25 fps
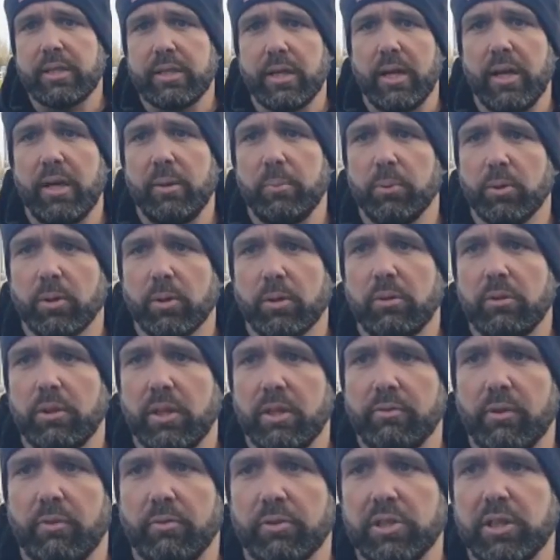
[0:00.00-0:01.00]
table.
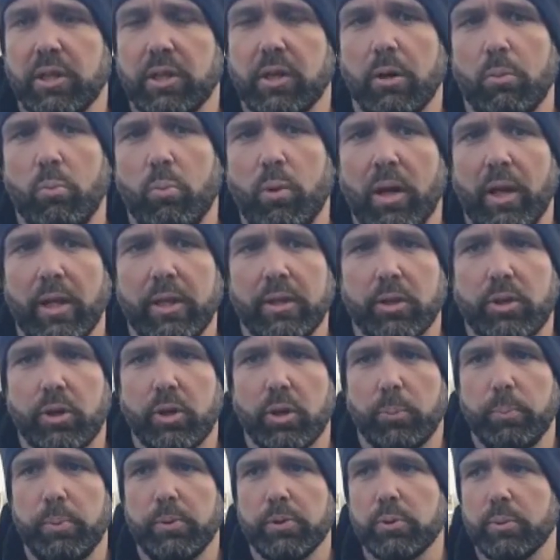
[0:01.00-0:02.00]
They've obviously gone well in the
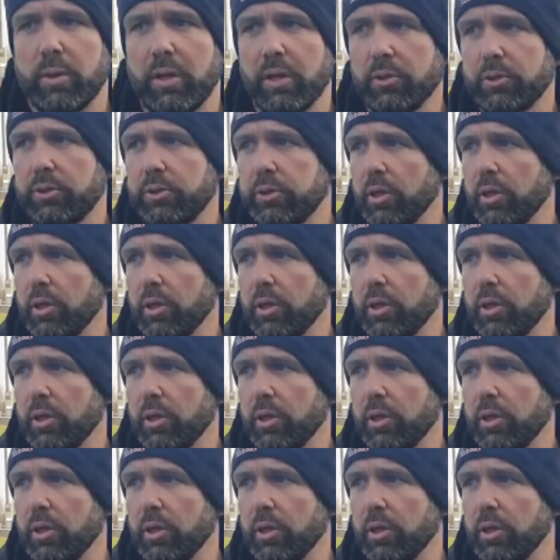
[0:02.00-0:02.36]
cup as well.